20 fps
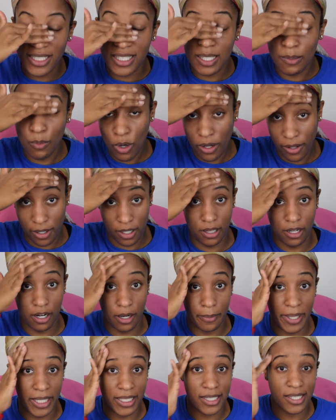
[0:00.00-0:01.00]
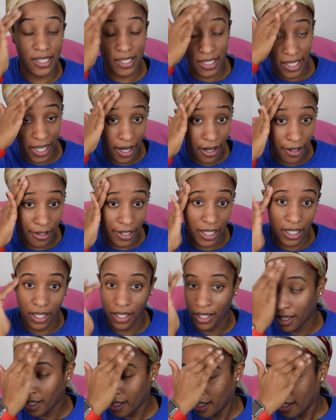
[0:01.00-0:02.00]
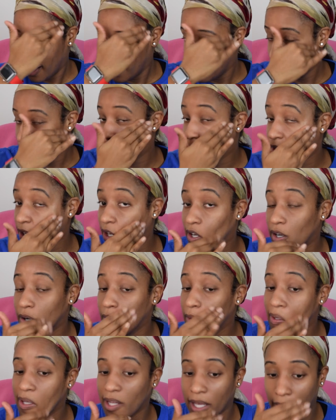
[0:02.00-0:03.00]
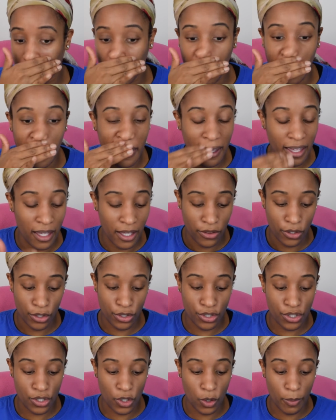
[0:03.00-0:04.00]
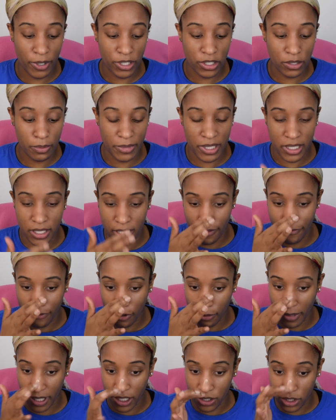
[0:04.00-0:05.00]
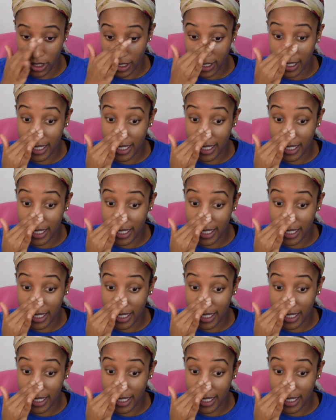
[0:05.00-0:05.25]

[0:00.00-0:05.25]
more than alarming, it's scary. There's so much misinformation